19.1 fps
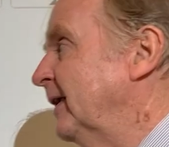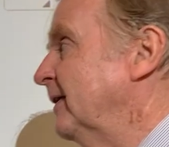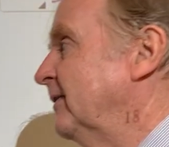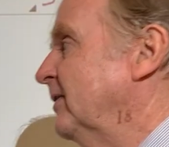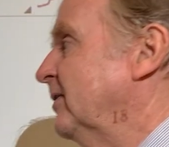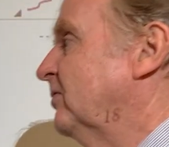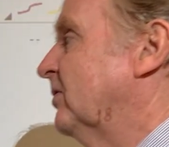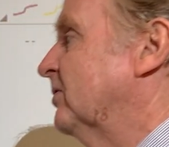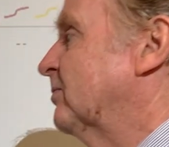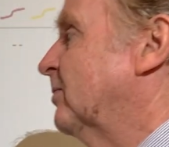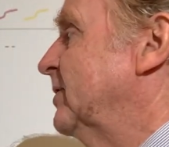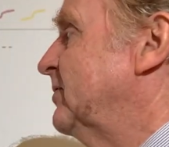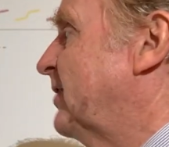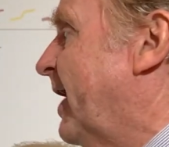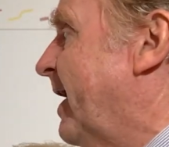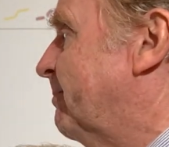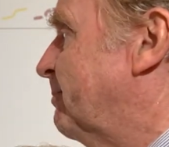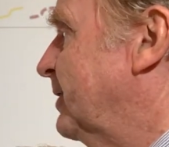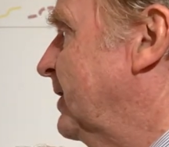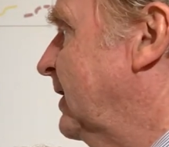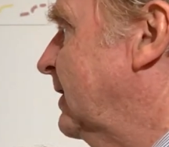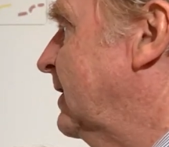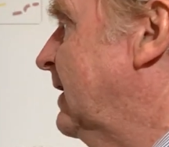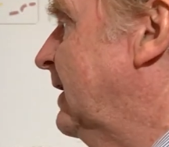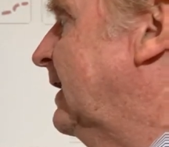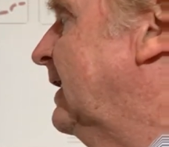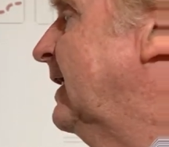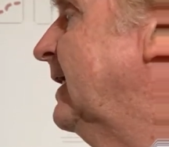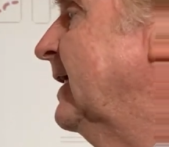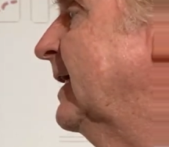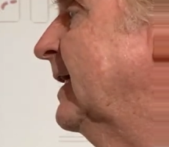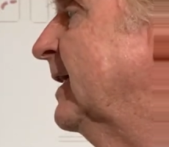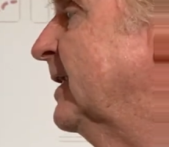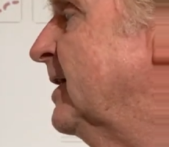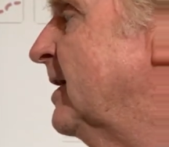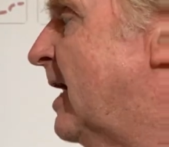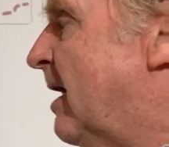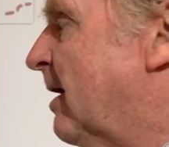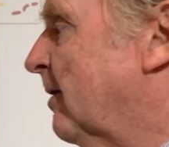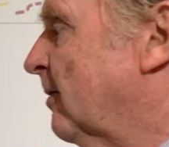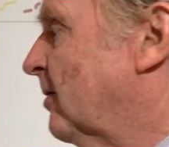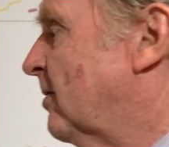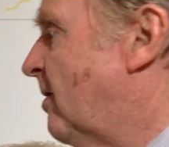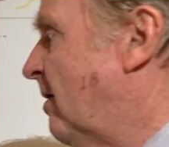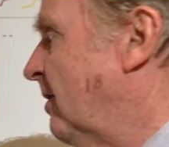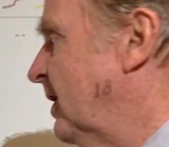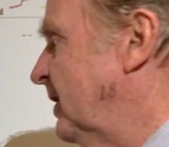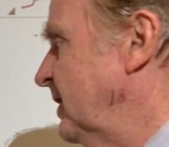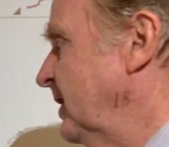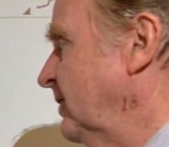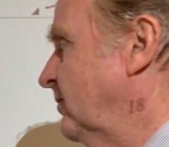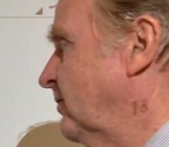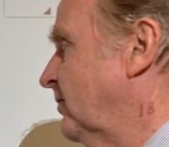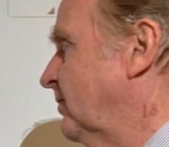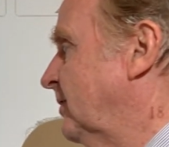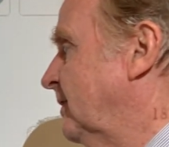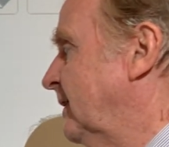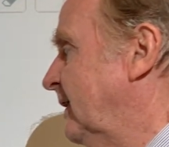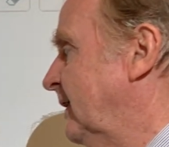This is what's happening in our colonies.